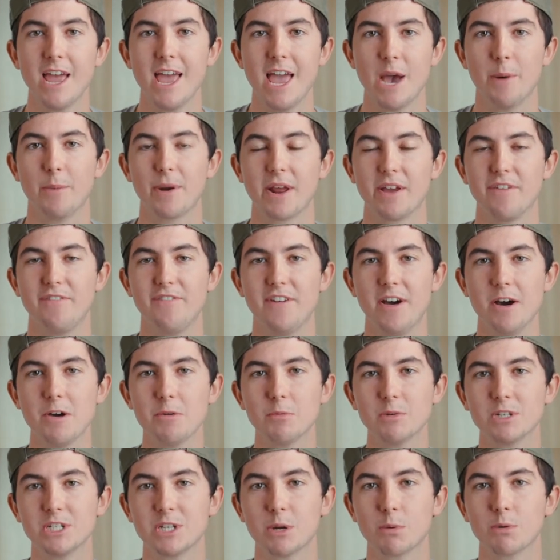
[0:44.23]
and what I found
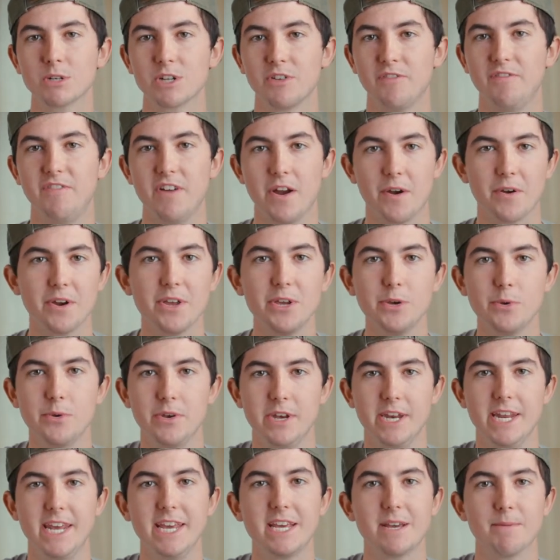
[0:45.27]
was there was a very
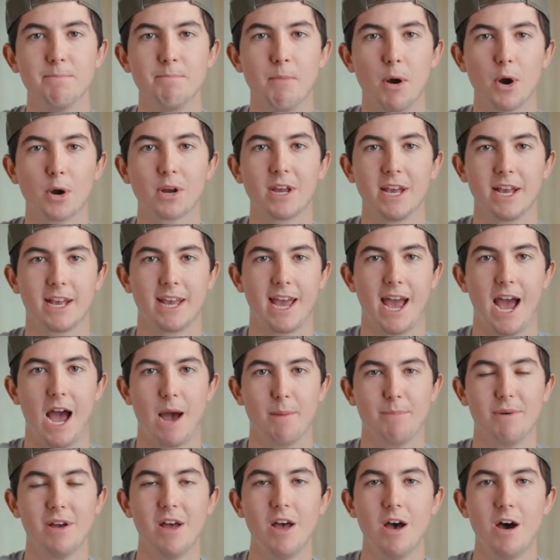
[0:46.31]
unique market gap.